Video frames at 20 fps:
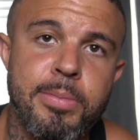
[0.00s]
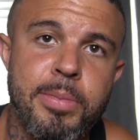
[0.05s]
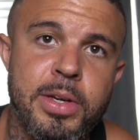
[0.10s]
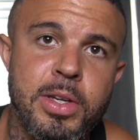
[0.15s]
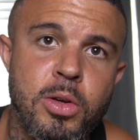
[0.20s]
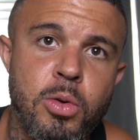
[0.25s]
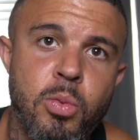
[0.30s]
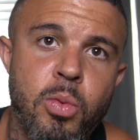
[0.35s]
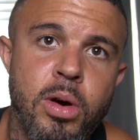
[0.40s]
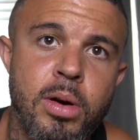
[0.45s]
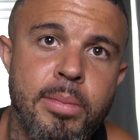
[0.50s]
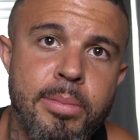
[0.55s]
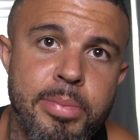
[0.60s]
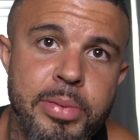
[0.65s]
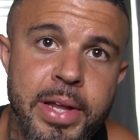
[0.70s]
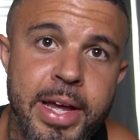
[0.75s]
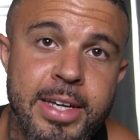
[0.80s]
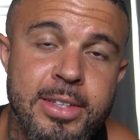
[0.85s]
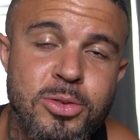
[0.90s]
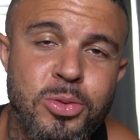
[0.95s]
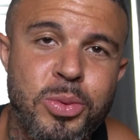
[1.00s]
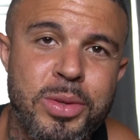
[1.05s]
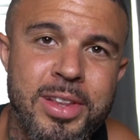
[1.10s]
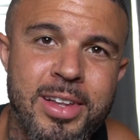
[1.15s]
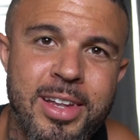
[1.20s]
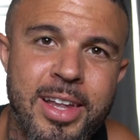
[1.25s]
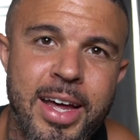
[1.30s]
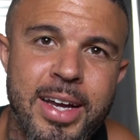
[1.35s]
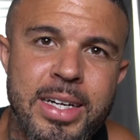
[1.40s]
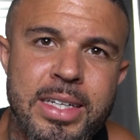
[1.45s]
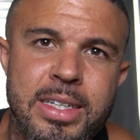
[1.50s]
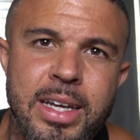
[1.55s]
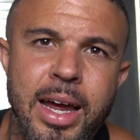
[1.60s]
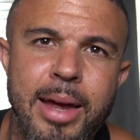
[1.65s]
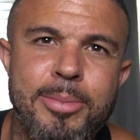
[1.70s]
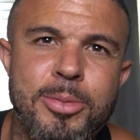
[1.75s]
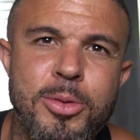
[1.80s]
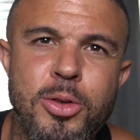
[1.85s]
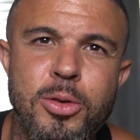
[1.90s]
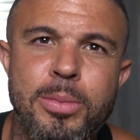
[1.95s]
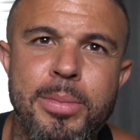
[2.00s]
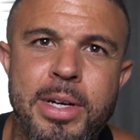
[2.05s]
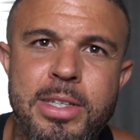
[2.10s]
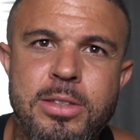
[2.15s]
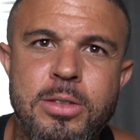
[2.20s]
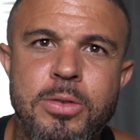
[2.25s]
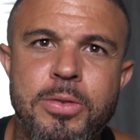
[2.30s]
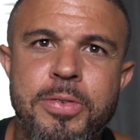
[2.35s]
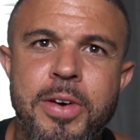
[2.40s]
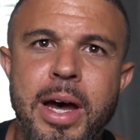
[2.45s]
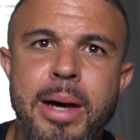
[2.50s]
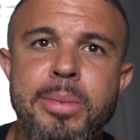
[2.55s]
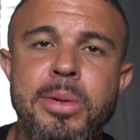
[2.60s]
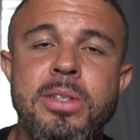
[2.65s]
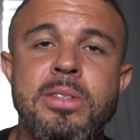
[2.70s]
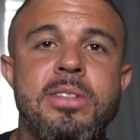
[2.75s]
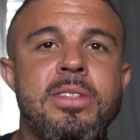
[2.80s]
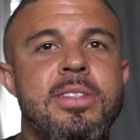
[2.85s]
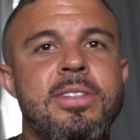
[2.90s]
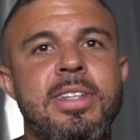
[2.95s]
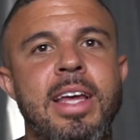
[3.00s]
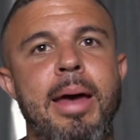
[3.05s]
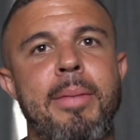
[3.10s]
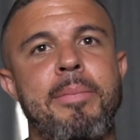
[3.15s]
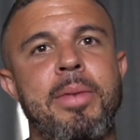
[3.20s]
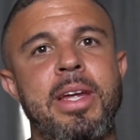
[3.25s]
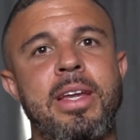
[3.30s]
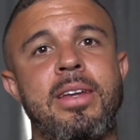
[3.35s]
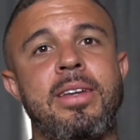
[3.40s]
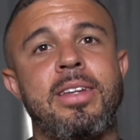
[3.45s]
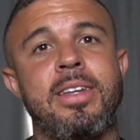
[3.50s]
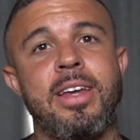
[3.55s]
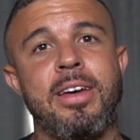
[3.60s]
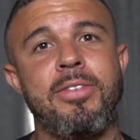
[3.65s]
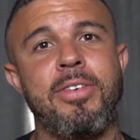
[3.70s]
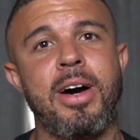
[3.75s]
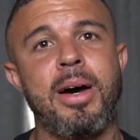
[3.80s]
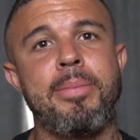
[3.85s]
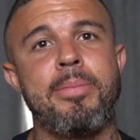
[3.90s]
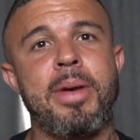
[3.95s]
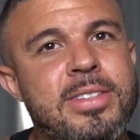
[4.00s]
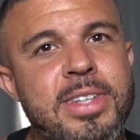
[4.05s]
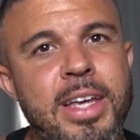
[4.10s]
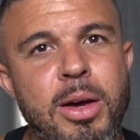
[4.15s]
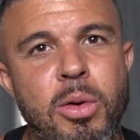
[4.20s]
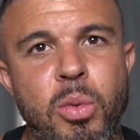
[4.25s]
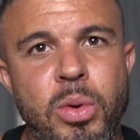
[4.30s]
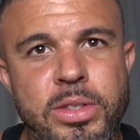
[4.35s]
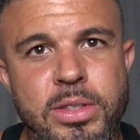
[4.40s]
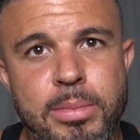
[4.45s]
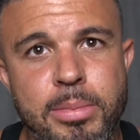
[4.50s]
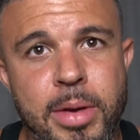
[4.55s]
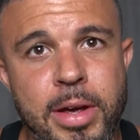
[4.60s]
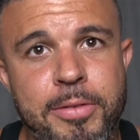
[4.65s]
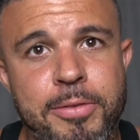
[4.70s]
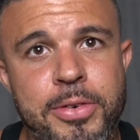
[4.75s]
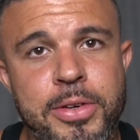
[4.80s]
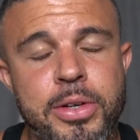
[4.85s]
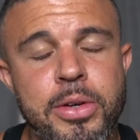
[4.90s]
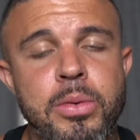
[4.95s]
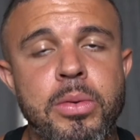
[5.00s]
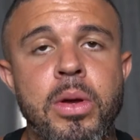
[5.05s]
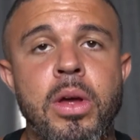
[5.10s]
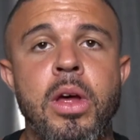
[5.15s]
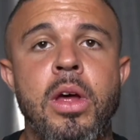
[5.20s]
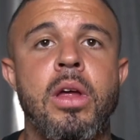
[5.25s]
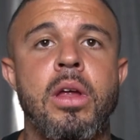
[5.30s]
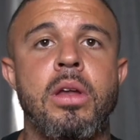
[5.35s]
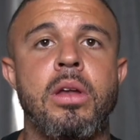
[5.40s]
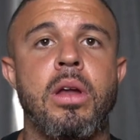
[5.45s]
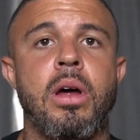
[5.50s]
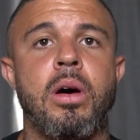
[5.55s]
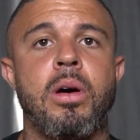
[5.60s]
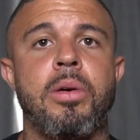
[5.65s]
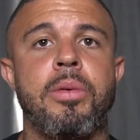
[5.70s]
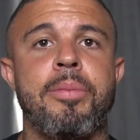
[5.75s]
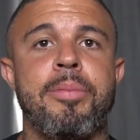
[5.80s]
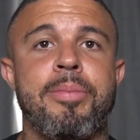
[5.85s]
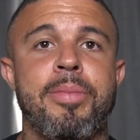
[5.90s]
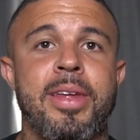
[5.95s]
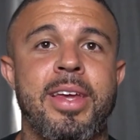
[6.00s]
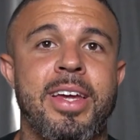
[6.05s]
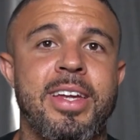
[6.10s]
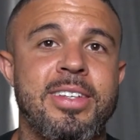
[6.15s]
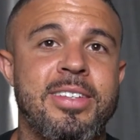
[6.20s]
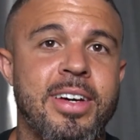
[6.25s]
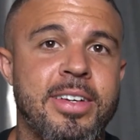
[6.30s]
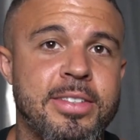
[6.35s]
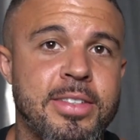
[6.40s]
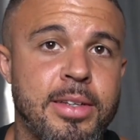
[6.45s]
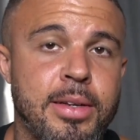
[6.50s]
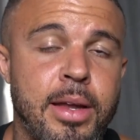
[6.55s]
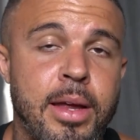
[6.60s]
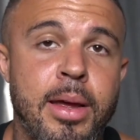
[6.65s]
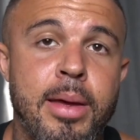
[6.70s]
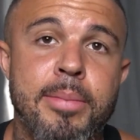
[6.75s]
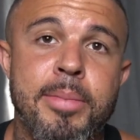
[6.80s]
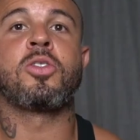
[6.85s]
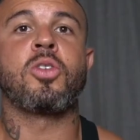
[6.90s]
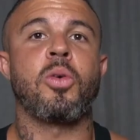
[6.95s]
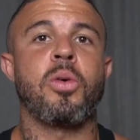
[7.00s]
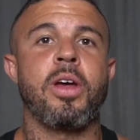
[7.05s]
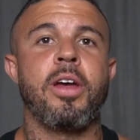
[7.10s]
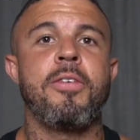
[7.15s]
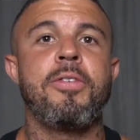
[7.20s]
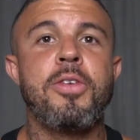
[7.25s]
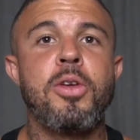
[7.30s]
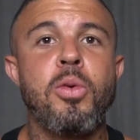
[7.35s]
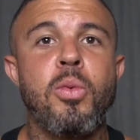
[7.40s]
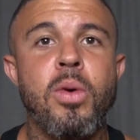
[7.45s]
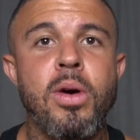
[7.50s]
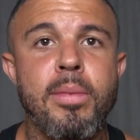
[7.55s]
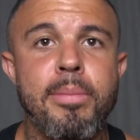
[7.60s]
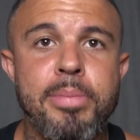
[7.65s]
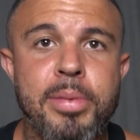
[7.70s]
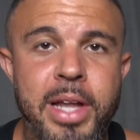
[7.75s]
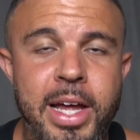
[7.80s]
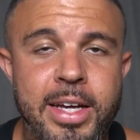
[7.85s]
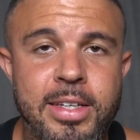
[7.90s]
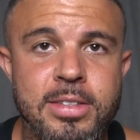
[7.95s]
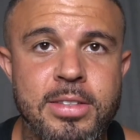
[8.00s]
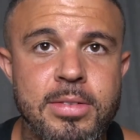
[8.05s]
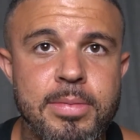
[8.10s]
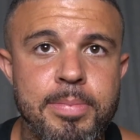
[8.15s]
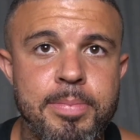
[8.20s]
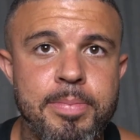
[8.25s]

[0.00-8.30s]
but you weren't blessed with a lot of type 2 muscle fibers, does that mean give up, say it wasn't meant for you? No, it doesn't. So if you weren't blessed